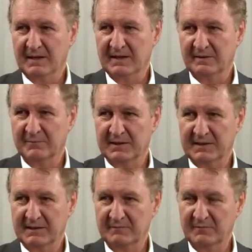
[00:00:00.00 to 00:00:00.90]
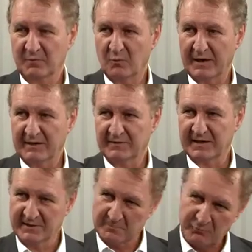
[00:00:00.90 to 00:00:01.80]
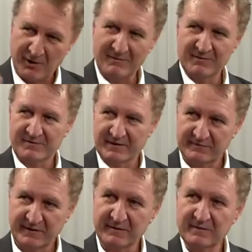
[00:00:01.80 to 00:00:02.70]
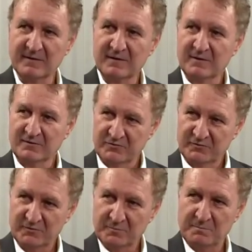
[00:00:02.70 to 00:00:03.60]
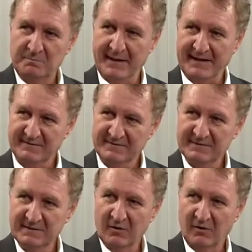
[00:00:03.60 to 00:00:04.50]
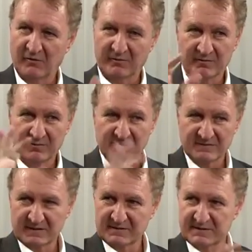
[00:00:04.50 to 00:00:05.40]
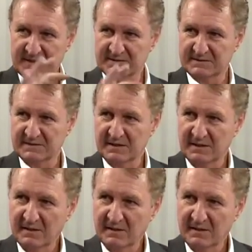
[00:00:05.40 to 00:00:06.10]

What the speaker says: And it becomes a way of getting the private sector to bet on success